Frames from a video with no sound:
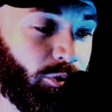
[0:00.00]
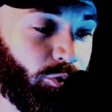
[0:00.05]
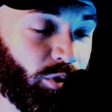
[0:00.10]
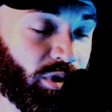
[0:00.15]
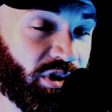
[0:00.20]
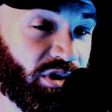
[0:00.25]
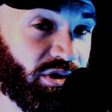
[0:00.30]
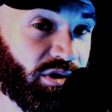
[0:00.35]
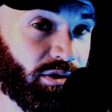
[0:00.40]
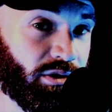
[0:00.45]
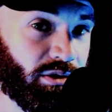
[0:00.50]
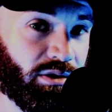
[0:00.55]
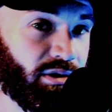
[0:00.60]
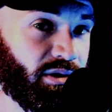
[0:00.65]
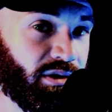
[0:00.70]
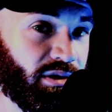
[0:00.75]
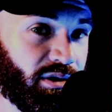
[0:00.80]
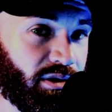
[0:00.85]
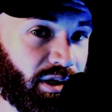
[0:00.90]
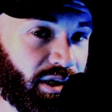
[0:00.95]
which
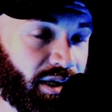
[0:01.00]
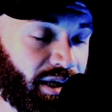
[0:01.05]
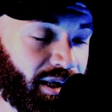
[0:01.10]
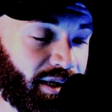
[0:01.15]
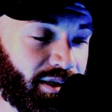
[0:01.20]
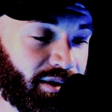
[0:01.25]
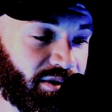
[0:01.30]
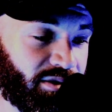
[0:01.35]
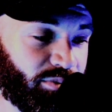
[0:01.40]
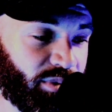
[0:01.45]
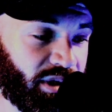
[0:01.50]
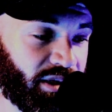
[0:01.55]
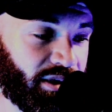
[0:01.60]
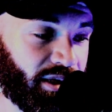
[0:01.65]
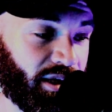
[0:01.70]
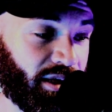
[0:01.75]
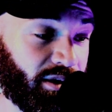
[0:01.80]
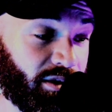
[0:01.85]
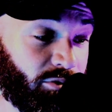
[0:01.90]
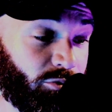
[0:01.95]
again doesn't mean
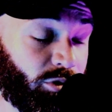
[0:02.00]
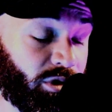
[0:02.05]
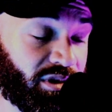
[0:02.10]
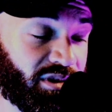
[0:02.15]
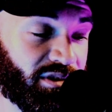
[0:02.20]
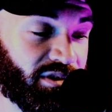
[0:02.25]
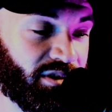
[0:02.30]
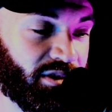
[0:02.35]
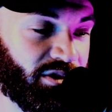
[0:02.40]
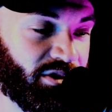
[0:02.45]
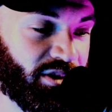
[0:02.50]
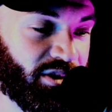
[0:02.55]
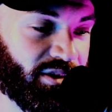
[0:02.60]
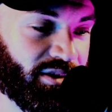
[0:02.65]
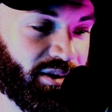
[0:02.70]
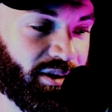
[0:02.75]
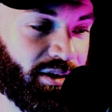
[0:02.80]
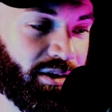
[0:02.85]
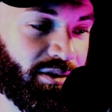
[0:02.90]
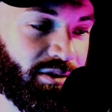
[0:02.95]
that it wasn't
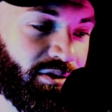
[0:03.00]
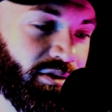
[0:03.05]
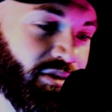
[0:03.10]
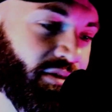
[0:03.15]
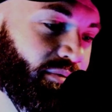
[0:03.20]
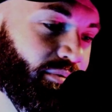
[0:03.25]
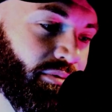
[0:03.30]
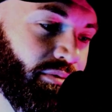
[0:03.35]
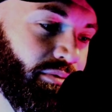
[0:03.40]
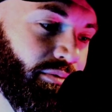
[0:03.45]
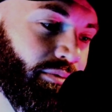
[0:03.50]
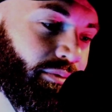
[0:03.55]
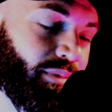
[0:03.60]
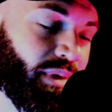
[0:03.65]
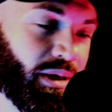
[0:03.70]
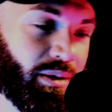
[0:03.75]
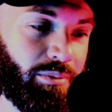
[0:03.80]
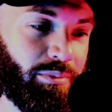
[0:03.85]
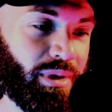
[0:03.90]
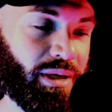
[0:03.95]
suggested. It just
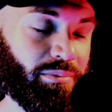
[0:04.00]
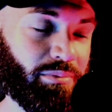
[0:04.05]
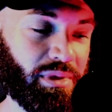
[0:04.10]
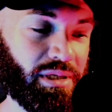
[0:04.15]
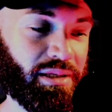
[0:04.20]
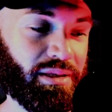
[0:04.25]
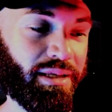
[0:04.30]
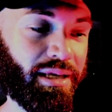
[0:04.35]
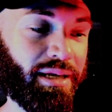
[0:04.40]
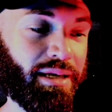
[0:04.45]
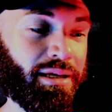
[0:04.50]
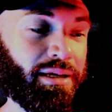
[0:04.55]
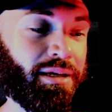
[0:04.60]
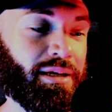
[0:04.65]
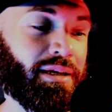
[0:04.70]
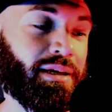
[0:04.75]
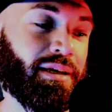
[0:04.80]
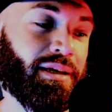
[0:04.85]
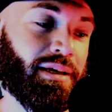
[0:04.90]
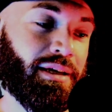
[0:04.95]
may mean that
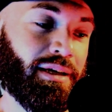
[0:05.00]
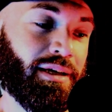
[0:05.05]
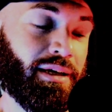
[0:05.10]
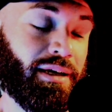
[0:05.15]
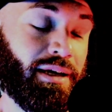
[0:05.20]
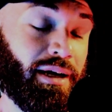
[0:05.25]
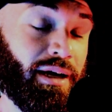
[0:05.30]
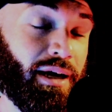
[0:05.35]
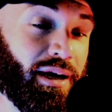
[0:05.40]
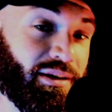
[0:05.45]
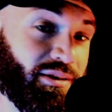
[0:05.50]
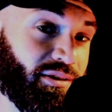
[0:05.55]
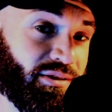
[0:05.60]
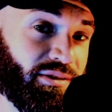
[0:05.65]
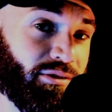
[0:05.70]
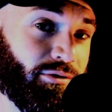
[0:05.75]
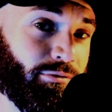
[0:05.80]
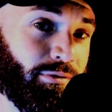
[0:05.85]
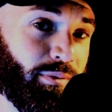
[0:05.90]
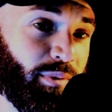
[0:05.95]
I
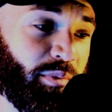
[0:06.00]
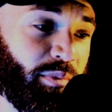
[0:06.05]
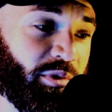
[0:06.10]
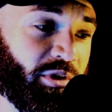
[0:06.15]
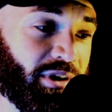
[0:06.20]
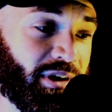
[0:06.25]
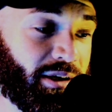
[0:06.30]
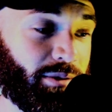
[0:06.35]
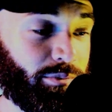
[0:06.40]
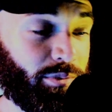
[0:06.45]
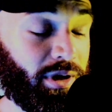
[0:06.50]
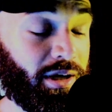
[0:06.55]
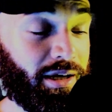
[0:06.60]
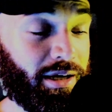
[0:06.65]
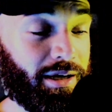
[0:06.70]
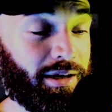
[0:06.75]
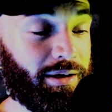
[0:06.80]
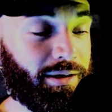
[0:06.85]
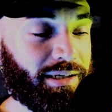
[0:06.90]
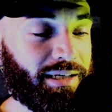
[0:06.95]
just don't remember it.
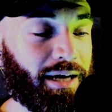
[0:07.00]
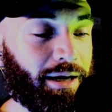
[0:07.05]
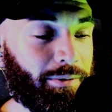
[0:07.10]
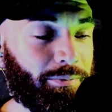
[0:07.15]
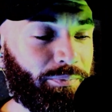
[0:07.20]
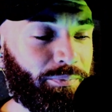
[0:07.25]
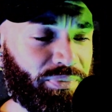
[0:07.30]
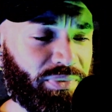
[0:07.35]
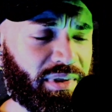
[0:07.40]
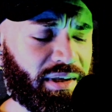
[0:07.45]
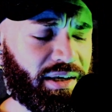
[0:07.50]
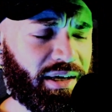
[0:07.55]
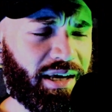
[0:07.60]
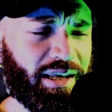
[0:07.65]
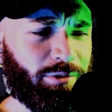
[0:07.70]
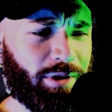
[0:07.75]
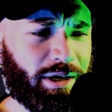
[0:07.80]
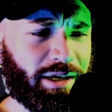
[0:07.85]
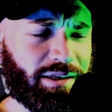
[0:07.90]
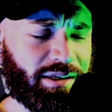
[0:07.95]
But yeah.
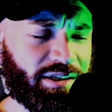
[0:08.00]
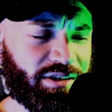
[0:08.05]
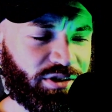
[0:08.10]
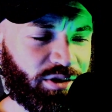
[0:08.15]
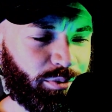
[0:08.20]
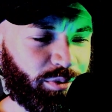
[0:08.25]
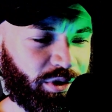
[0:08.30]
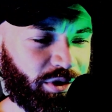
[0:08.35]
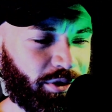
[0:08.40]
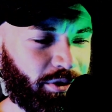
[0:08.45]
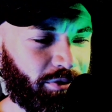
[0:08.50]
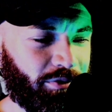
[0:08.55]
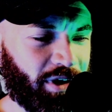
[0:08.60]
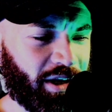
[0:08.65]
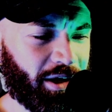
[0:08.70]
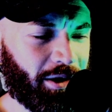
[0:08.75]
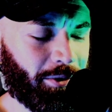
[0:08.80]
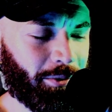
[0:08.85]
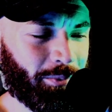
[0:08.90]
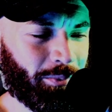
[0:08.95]
Anyway, let's jump into the
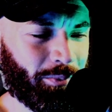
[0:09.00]
video.